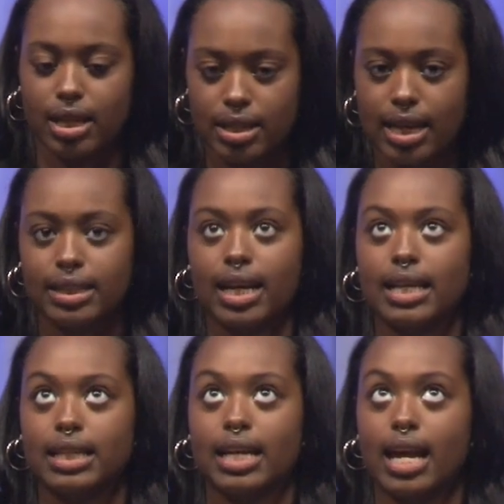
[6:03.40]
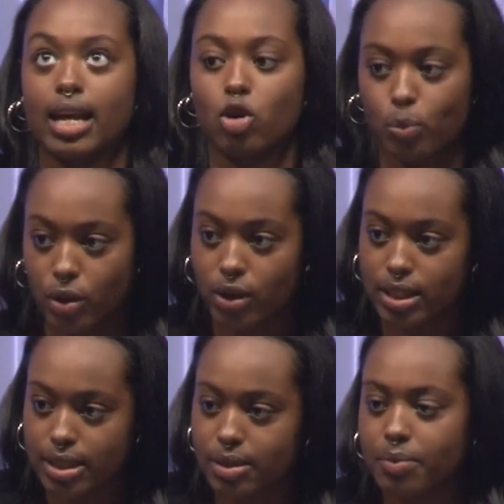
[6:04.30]
anti-anxiety, and
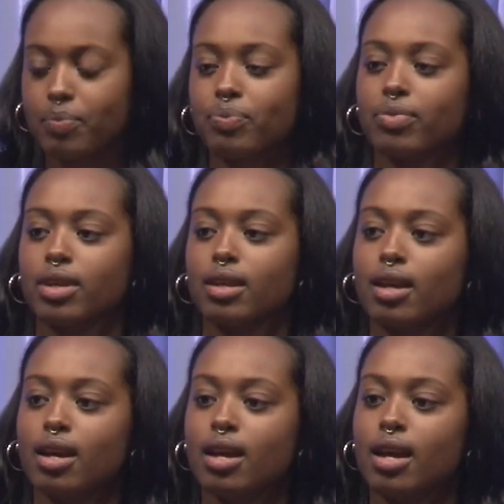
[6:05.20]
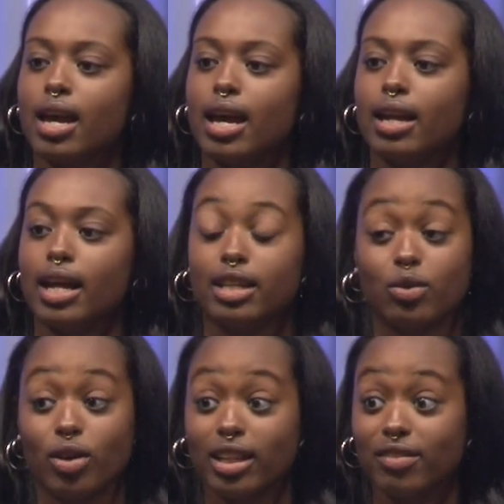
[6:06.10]
opioids. And I didn't
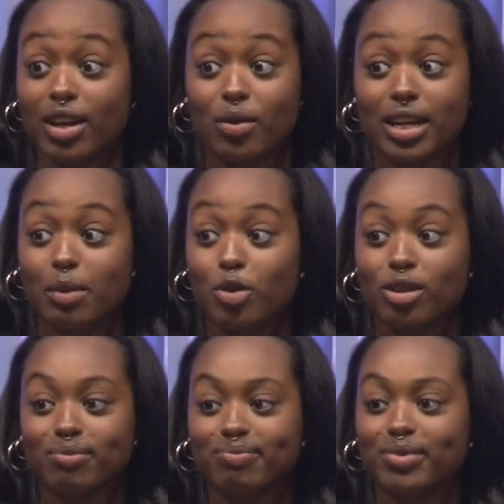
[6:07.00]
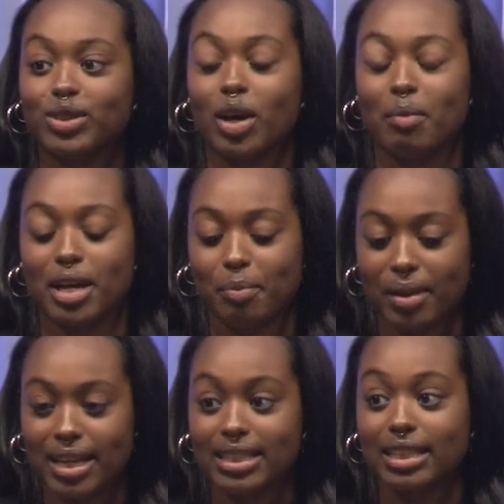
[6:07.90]
want to live that way anymore, so I made a
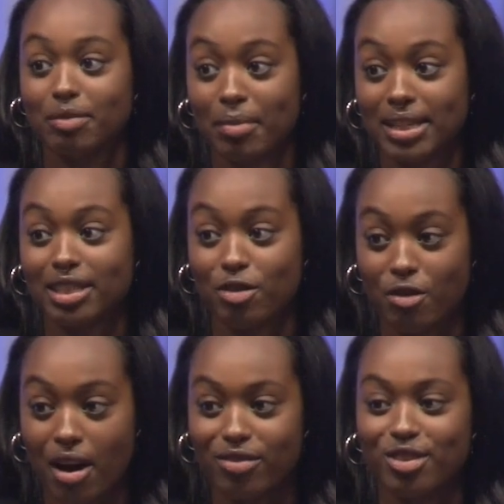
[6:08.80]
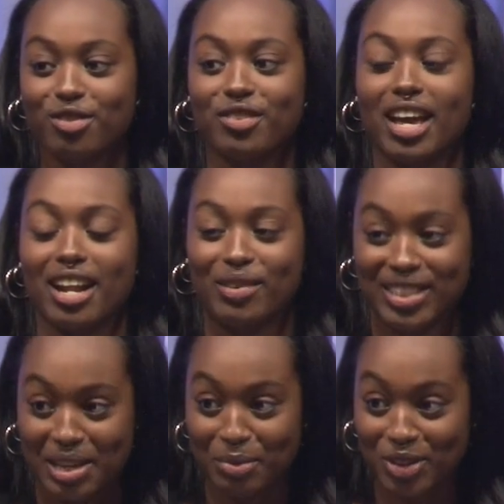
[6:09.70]
plan to leave myself off of, and I
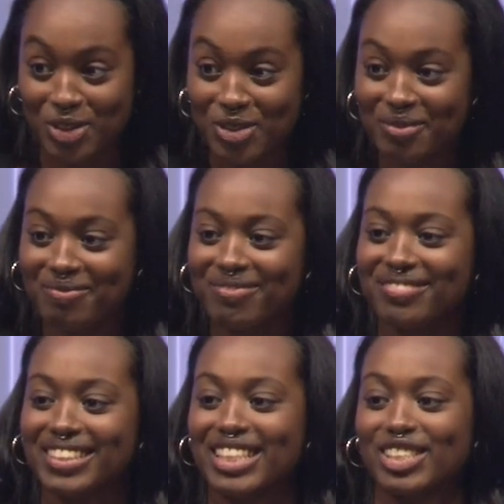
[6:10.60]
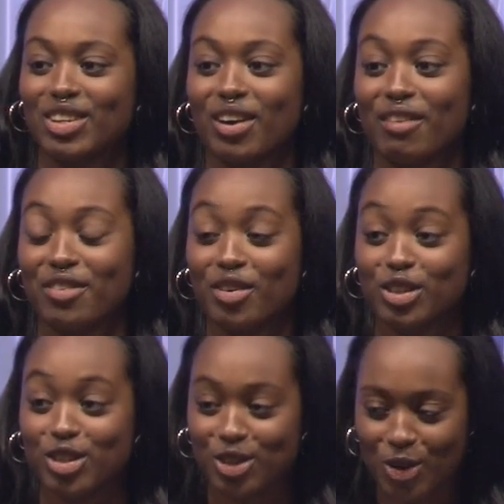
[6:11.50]
was able to. So I felt
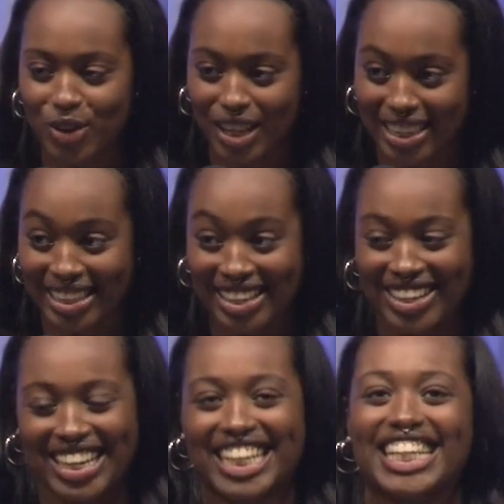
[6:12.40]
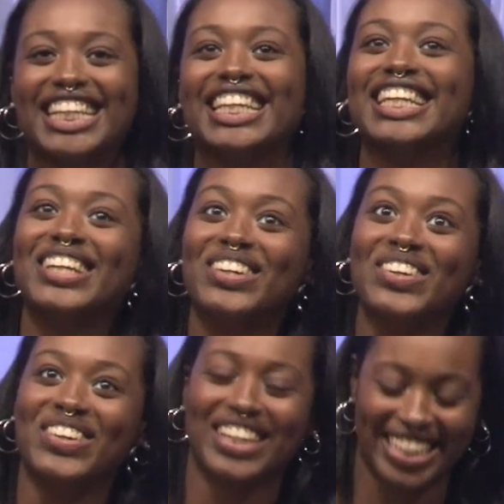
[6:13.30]
so clear. Whew.